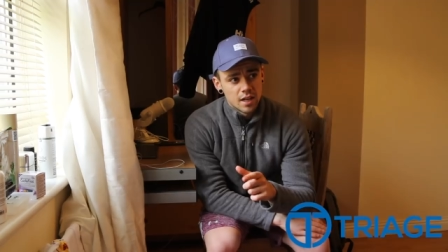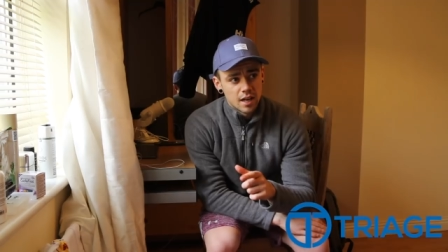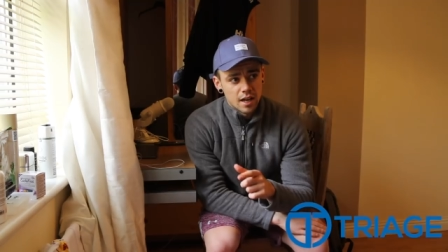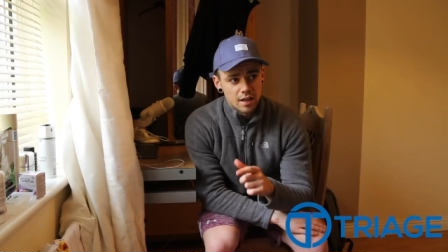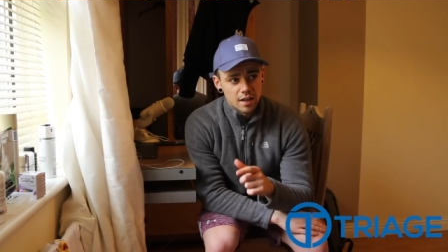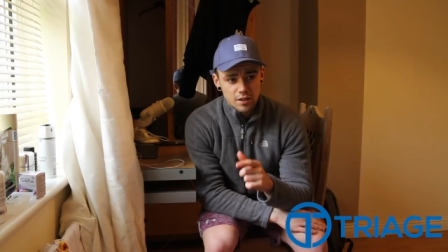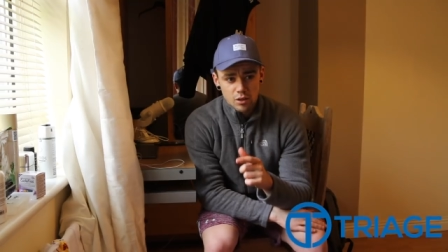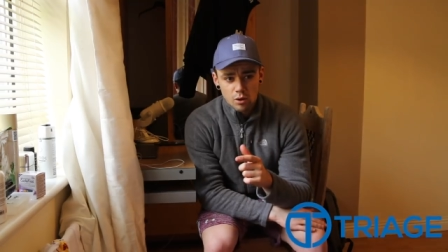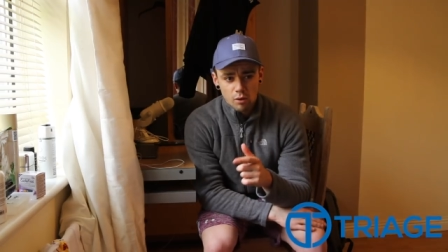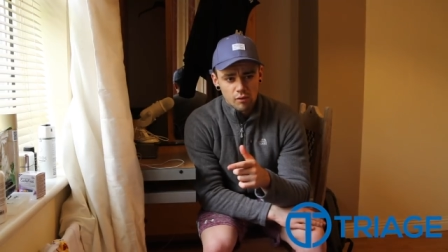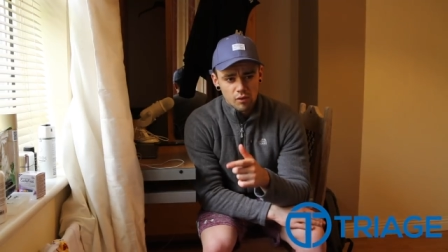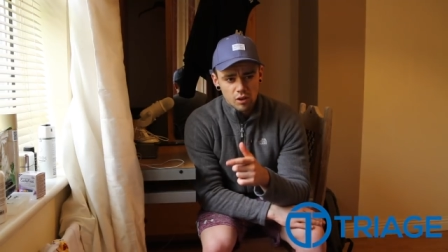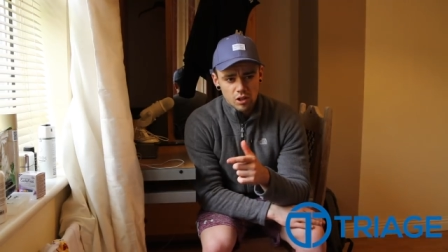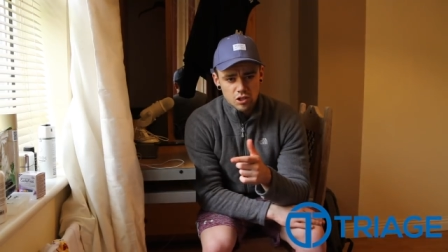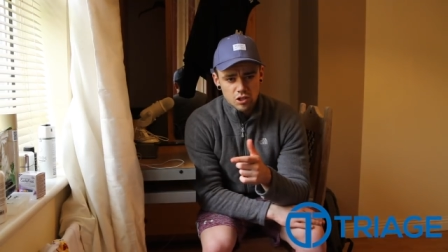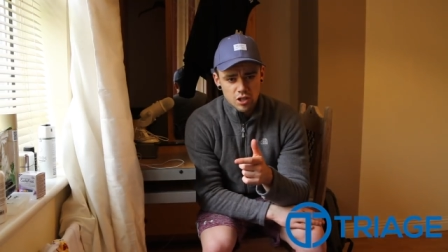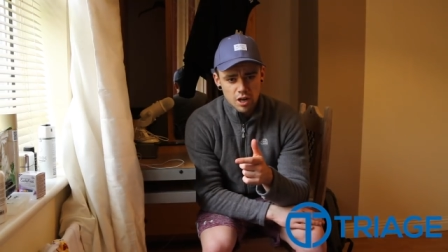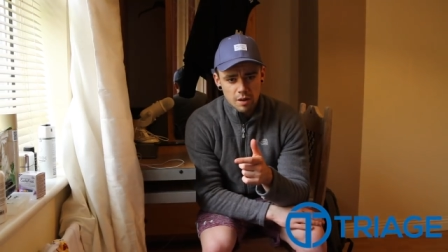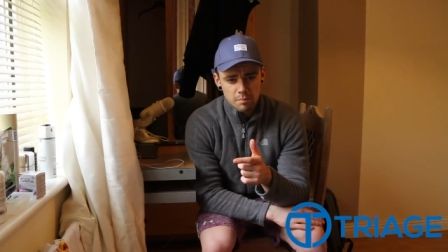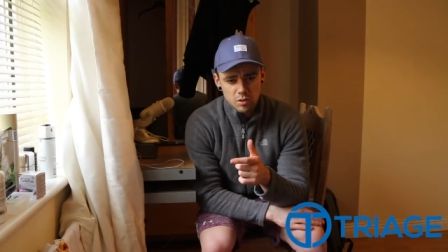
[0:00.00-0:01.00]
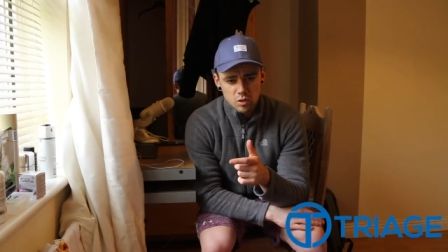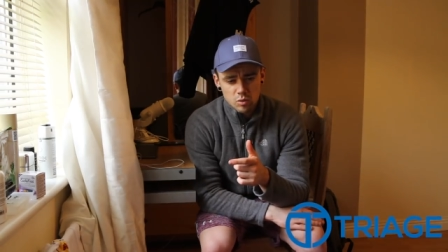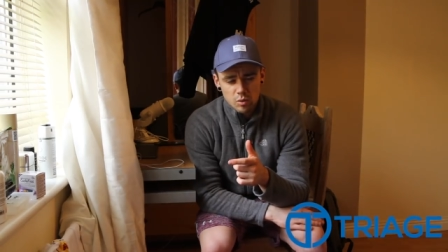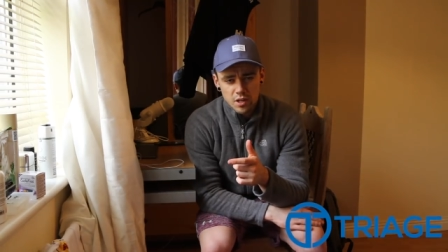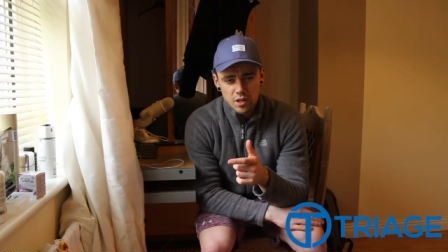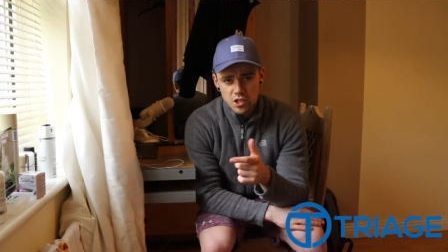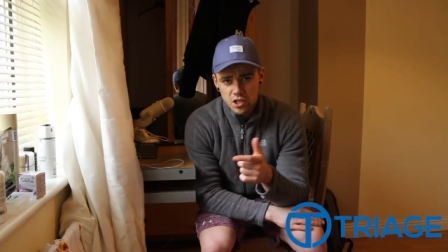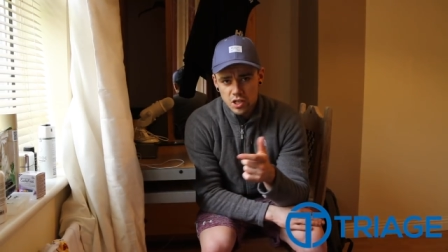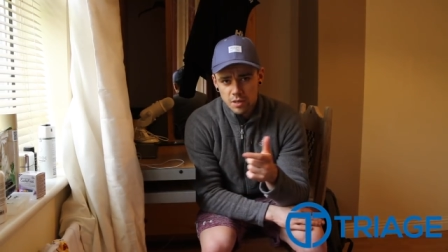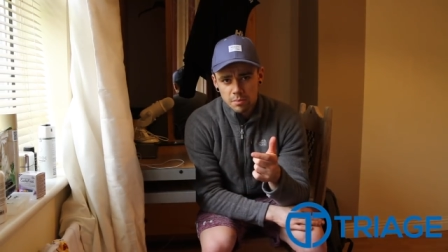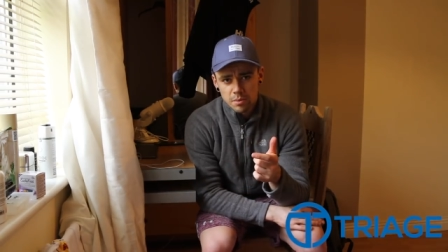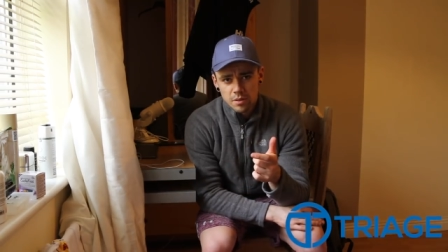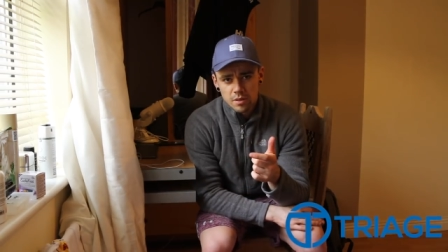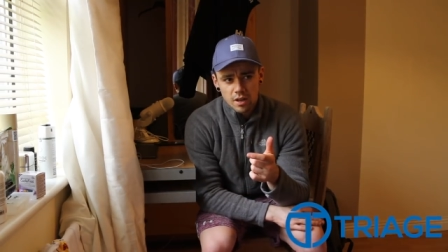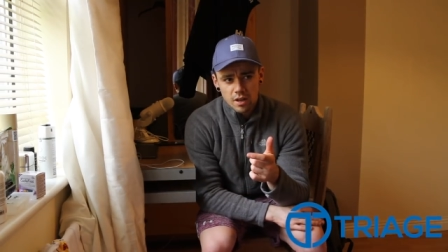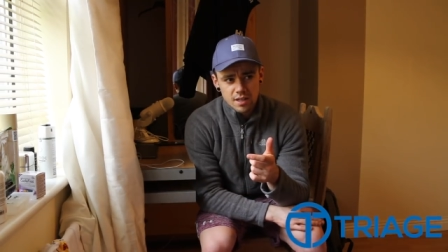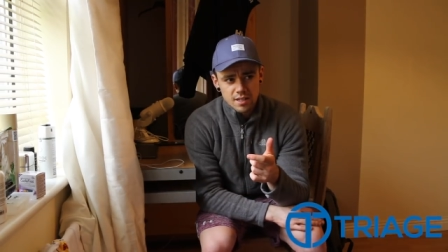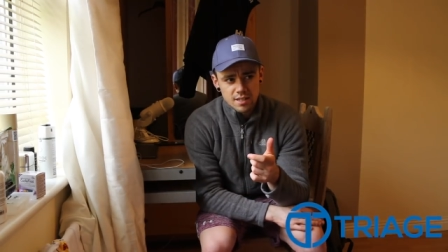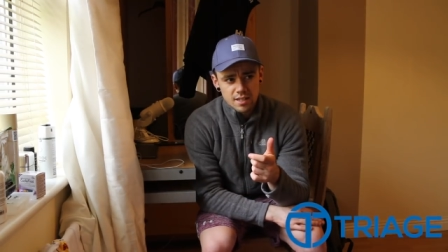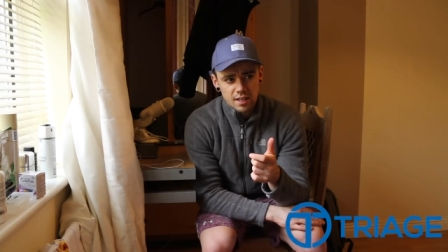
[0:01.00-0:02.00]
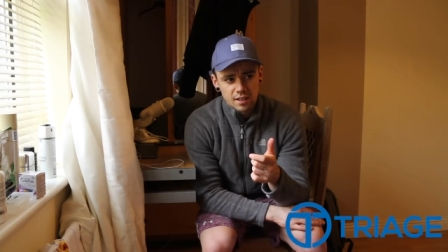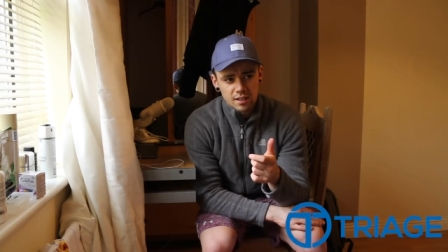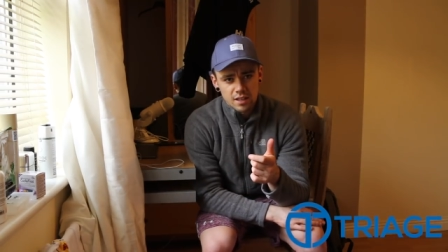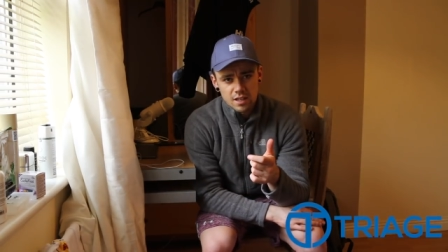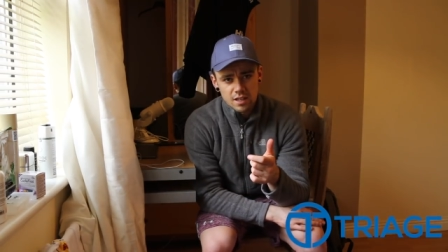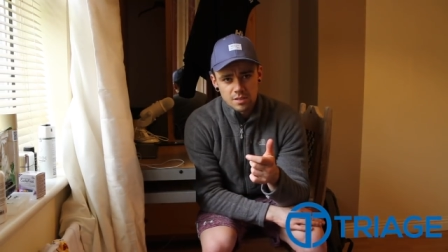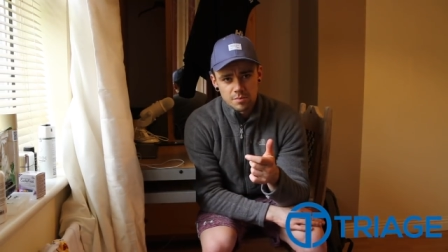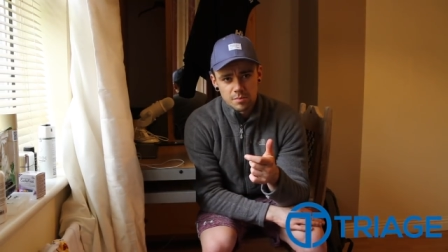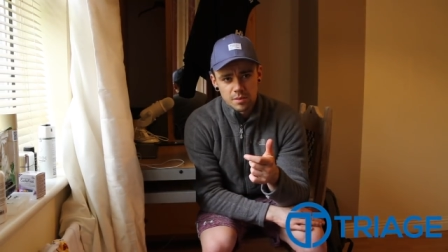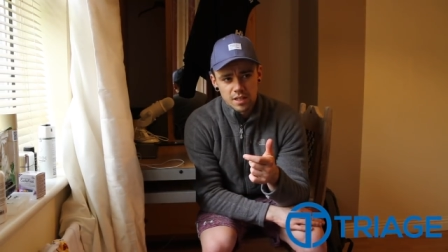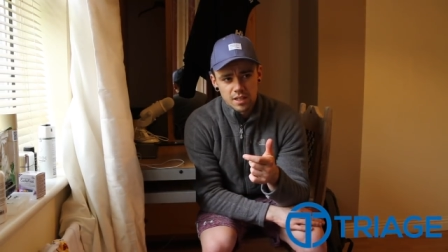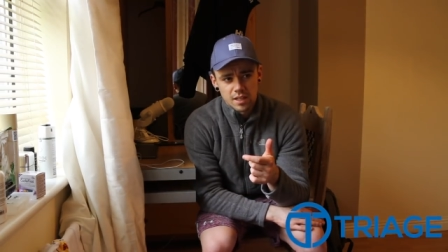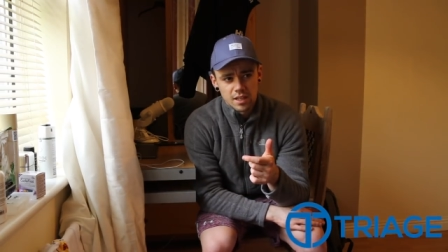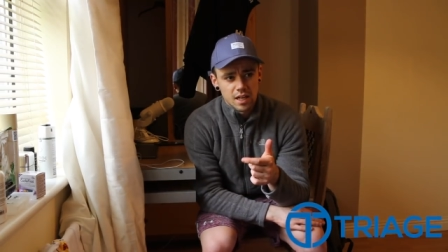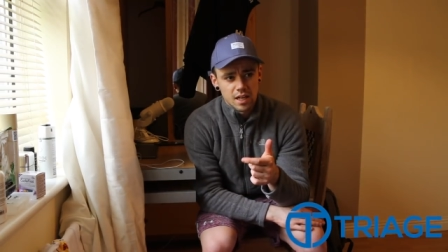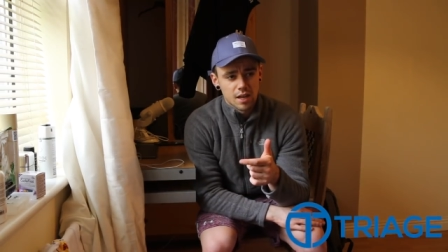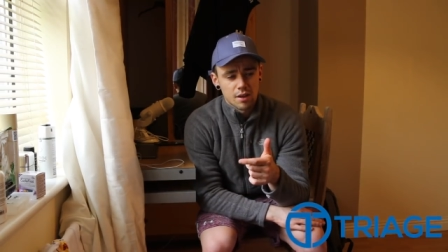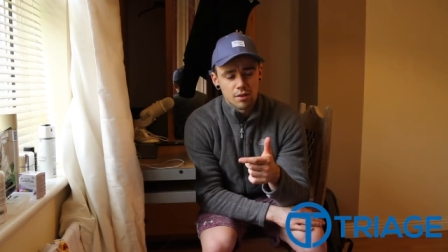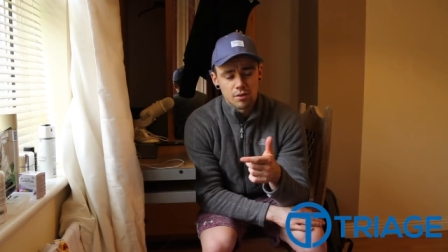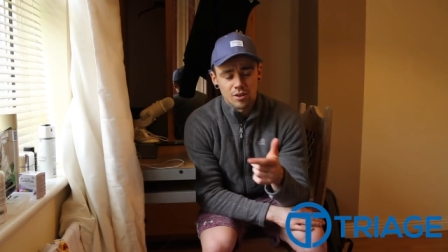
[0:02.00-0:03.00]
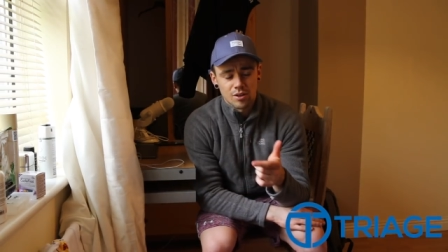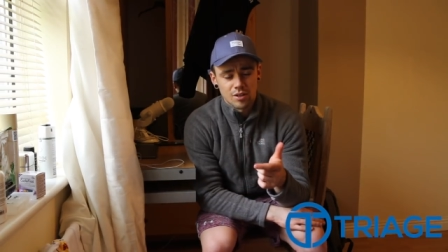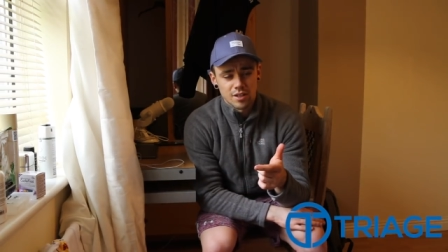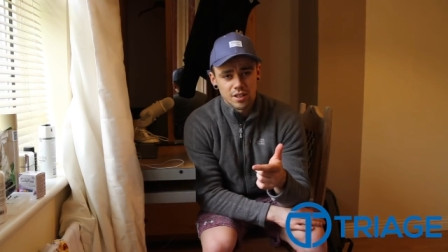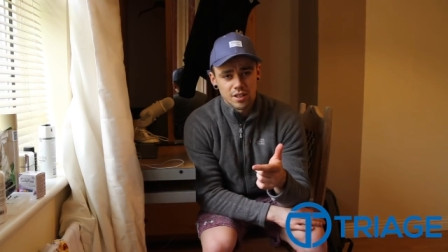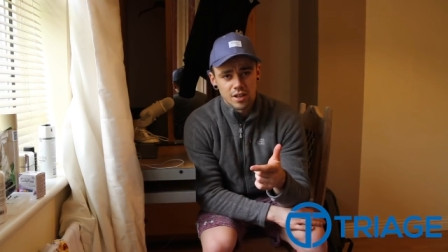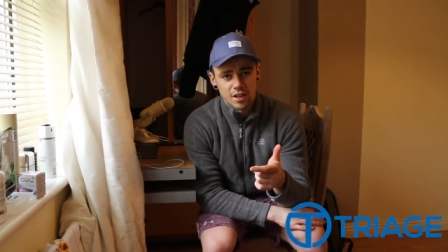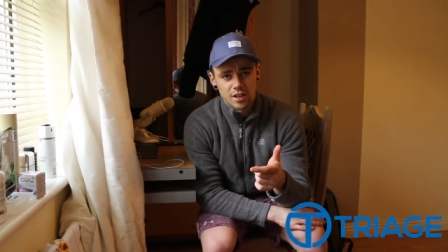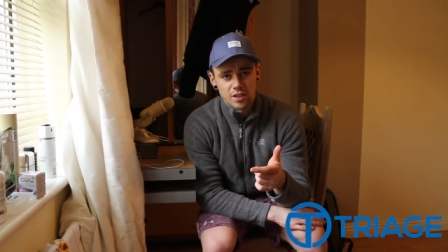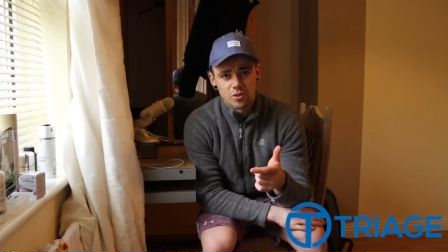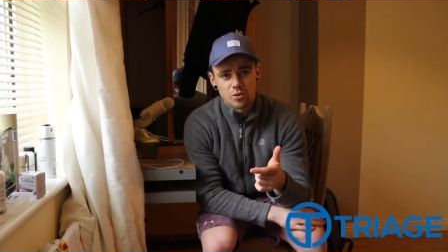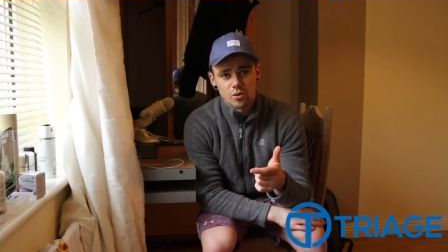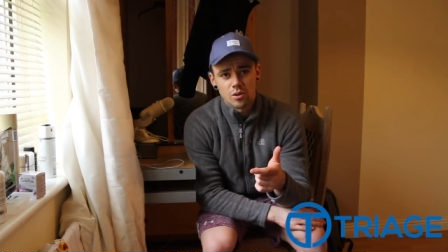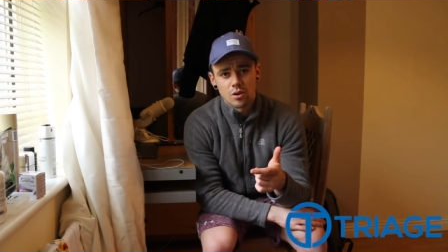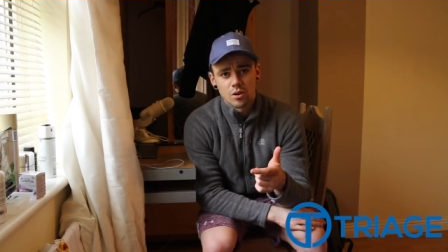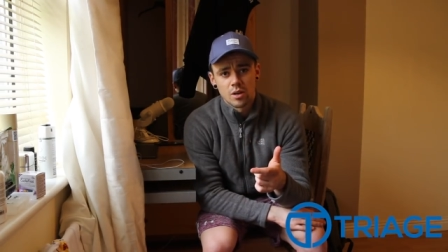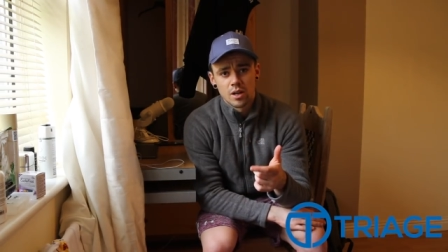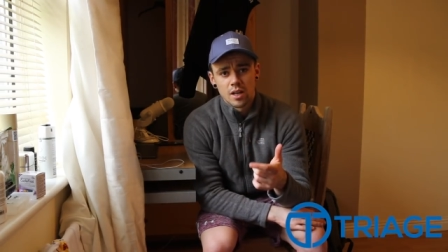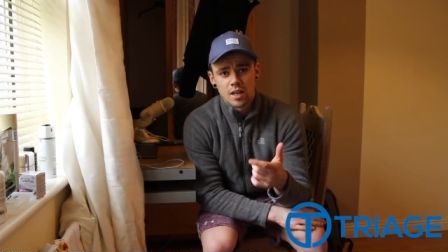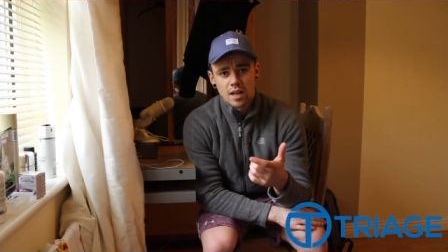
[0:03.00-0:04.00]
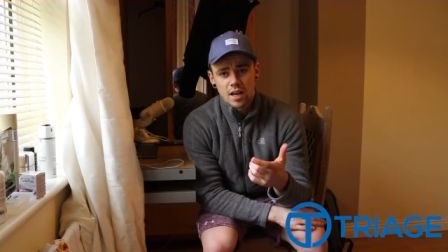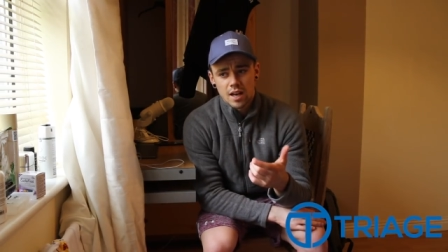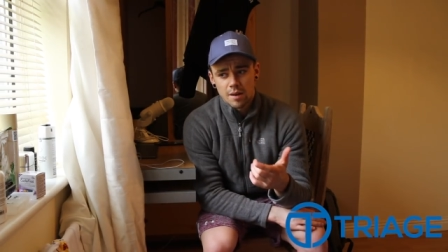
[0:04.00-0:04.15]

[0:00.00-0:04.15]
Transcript: Uh, the overall shop was quite cheap. Iceland cost me like 39 euro